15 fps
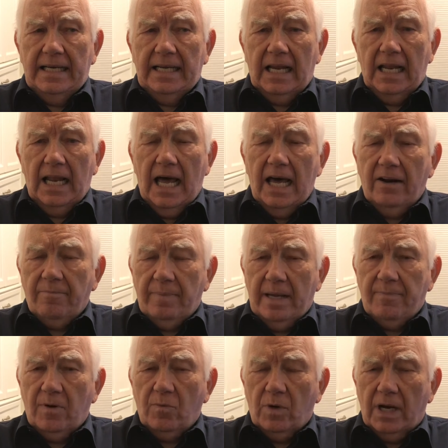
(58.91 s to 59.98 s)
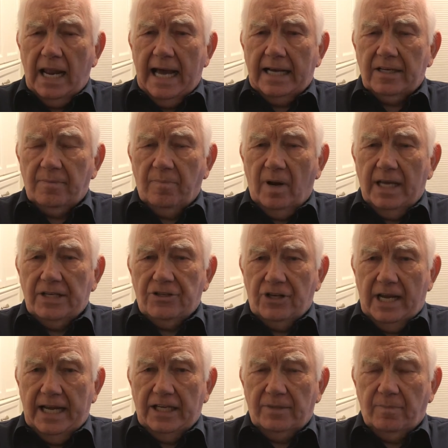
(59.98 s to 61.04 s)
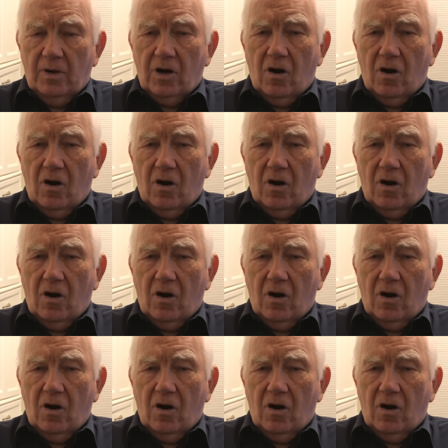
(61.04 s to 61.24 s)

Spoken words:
a lot of people would like to play chess but